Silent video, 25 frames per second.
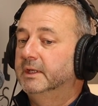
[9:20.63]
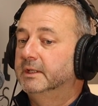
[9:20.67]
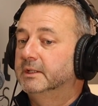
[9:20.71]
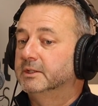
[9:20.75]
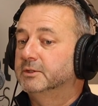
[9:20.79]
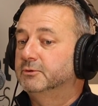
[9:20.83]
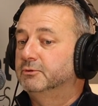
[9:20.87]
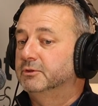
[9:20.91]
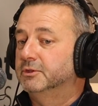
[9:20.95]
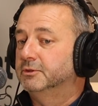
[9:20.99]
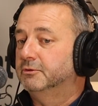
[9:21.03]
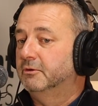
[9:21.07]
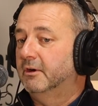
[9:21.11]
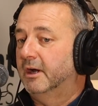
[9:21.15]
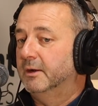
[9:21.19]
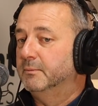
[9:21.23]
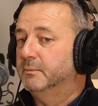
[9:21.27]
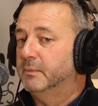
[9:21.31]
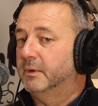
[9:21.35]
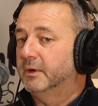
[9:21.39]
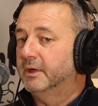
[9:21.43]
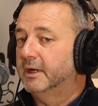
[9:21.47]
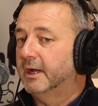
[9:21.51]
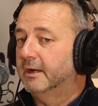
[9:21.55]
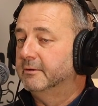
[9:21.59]
industry's grown
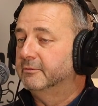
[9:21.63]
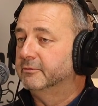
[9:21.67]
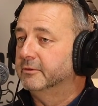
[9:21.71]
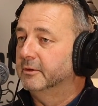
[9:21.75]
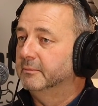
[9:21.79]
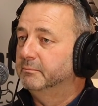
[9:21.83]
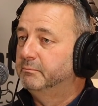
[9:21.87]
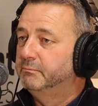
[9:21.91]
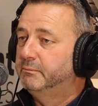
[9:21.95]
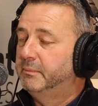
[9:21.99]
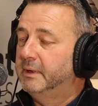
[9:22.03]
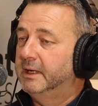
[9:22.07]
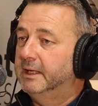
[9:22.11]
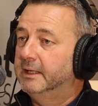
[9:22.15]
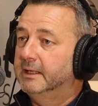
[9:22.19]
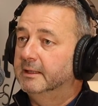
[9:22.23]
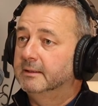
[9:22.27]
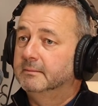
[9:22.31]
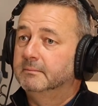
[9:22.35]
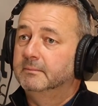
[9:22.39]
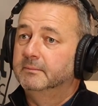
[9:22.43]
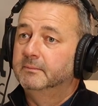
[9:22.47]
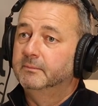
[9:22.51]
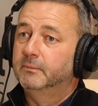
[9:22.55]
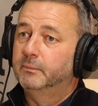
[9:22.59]
by over £1
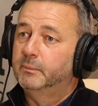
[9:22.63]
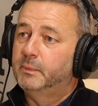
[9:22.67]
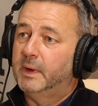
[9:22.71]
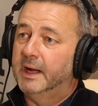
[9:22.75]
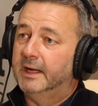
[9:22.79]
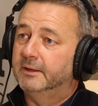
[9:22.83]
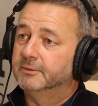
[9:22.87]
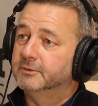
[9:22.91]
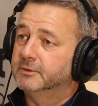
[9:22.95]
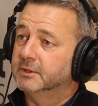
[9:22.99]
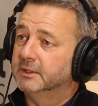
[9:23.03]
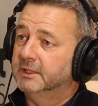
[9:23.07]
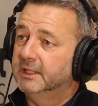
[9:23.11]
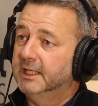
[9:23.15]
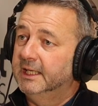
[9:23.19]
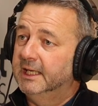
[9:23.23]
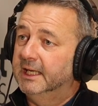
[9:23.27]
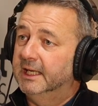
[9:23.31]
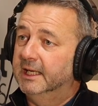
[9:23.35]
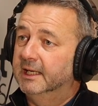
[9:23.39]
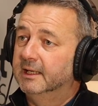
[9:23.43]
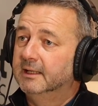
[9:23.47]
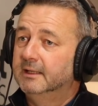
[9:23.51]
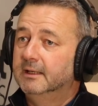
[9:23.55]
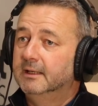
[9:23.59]
billion a year,